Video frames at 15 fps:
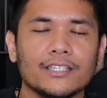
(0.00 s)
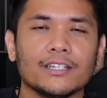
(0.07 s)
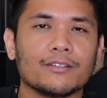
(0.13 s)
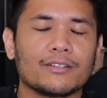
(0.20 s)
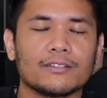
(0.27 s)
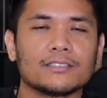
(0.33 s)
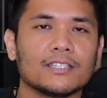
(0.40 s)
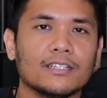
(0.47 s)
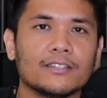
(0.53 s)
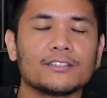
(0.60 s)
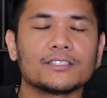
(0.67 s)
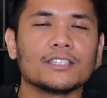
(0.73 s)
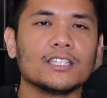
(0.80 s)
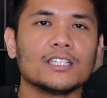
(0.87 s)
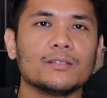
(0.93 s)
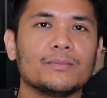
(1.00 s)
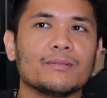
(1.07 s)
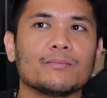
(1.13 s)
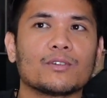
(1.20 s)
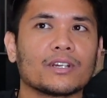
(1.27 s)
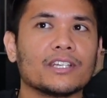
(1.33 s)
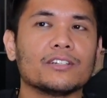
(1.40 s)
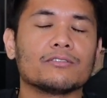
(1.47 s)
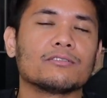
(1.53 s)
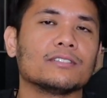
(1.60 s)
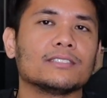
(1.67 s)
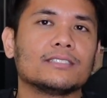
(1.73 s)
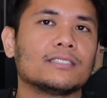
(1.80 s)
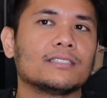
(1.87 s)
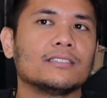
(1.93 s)
you know, there's a, there's a little bit more
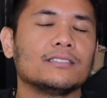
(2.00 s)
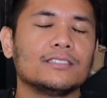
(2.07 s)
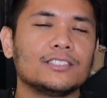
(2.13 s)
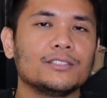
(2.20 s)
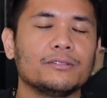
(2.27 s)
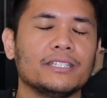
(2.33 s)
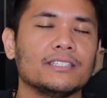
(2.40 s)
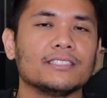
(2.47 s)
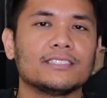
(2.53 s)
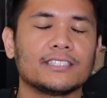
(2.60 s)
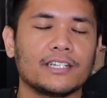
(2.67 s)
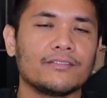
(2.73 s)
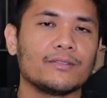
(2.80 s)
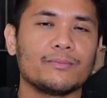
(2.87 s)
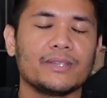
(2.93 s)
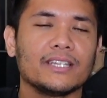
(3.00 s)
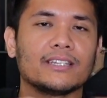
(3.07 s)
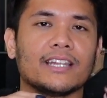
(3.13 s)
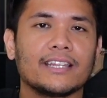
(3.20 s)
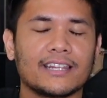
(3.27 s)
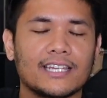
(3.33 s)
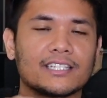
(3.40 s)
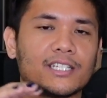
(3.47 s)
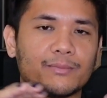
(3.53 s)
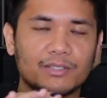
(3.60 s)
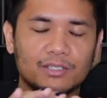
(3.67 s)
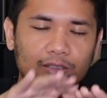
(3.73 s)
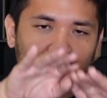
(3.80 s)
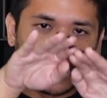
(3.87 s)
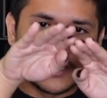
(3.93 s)
interest to it instead of it being like that
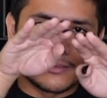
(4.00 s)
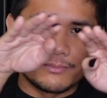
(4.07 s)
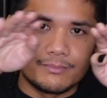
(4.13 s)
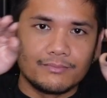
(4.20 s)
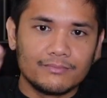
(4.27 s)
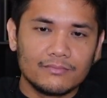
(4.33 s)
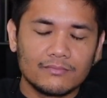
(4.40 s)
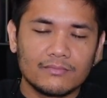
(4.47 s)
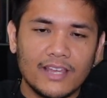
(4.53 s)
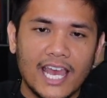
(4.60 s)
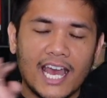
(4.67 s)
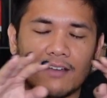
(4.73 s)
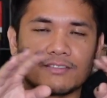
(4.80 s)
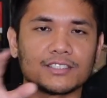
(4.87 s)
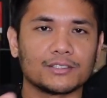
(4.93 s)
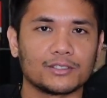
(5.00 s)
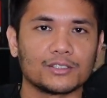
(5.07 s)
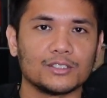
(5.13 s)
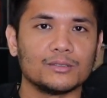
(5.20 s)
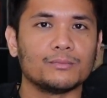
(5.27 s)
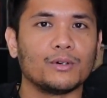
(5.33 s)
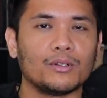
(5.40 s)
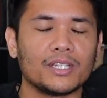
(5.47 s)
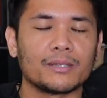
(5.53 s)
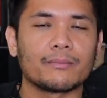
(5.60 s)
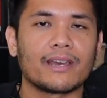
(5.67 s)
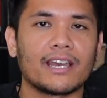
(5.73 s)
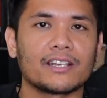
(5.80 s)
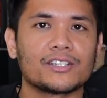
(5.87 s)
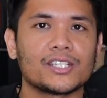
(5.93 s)
typical like half circle bowling
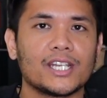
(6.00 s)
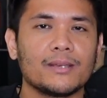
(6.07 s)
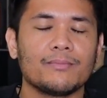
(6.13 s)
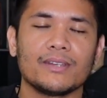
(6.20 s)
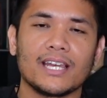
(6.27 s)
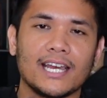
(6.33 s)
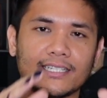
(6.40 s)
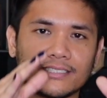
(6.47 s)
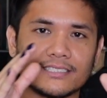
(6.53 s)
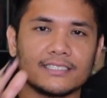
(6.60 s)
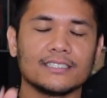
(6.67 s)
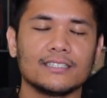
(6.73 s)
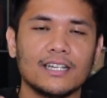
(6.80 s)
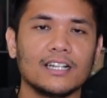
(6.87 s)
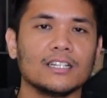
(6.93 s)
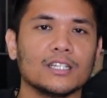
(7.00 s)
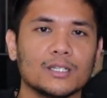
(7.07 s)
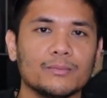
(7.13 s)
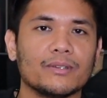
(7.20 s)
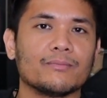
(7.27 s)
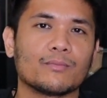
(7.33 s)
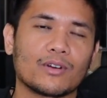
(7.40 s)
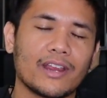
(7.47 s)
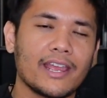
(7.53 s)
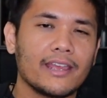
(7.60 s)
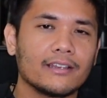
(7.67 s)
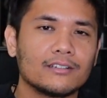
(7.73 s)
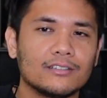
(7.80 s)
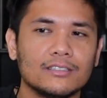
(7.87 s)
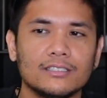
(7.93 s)
bag shape. It has a, a little bit more
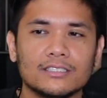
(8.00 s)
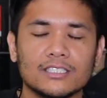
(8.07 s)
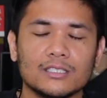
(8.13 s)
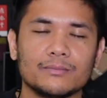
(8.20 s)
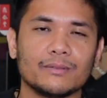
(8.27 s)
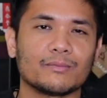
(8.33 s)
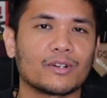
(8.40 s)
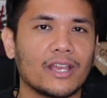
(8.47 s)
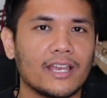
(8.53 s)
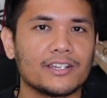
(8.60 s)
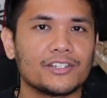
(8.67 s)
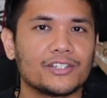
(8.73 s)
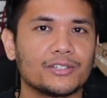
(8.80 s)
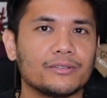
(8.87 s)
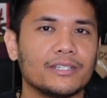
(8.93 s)
angles, a little bit more edge to